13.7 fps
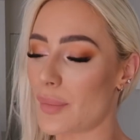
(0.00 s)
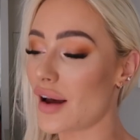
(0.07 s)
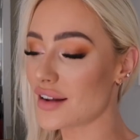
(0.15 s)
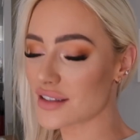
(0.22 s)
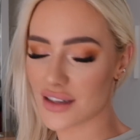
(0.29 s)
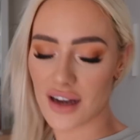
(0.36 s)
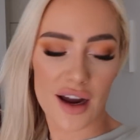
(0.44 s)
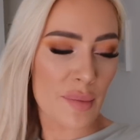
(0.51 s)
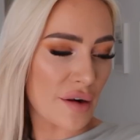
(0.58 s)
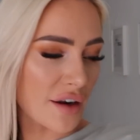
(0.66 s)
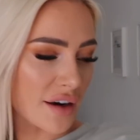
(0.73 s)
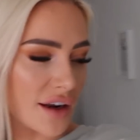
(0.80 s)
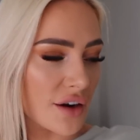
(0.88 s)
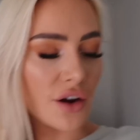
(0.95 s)
but I
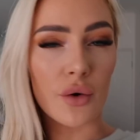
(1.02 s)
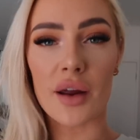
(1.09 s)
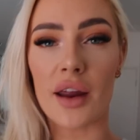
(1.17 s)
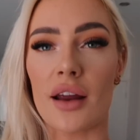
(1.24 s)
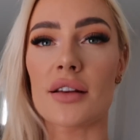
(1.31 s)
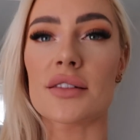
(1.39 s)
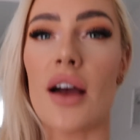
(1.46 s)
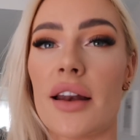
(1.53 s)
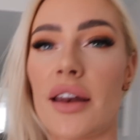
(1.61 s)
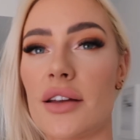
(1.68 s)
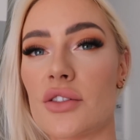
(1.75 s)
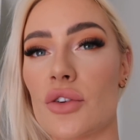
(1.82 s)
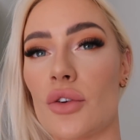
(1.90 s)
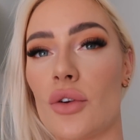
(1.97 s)
better get going because I
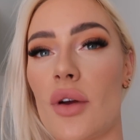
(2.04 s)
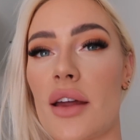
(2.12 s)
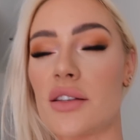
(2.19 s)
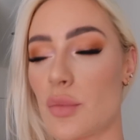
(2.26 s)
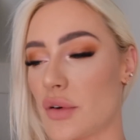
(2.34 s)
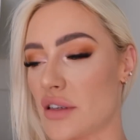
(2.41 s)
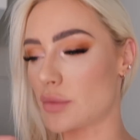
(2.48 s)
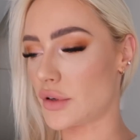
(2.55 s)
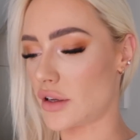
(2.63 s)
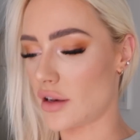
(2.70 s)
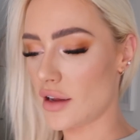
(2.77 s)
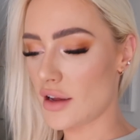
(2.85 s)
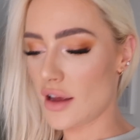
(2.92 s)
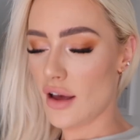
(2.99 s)
need to head to
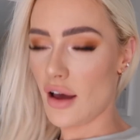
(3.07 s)
Brisbane.